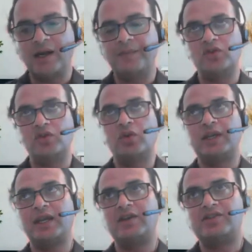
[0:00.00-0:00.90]
you
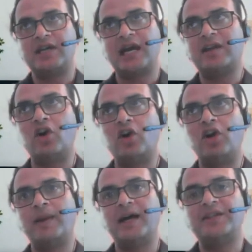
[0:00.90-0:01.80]
can track
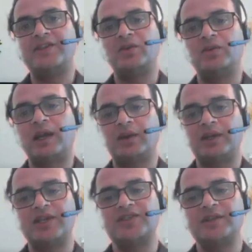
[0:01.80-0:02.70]
all plants in one
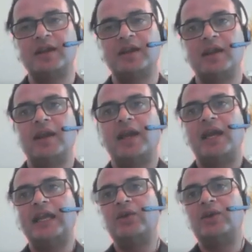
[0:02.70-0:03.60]
location,
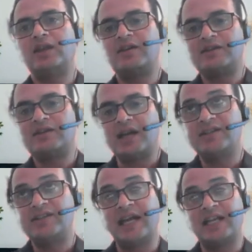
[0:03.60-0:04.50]
and you can
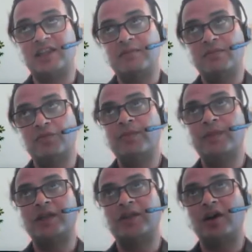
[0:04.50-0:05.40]
track the
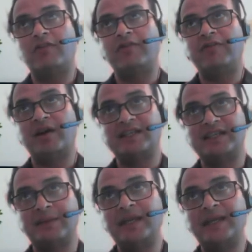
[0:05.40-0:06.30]
movement of
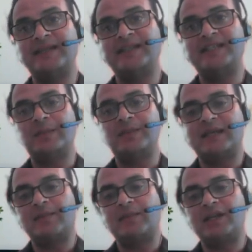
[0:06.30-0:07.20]
assemblies and
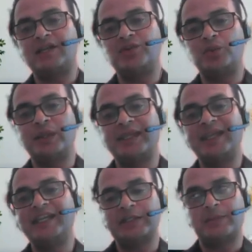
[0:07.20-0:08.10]
sub-assemblies within
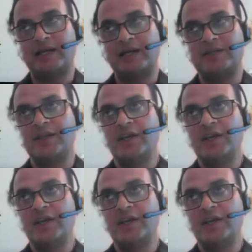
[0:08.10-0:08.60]
each plant.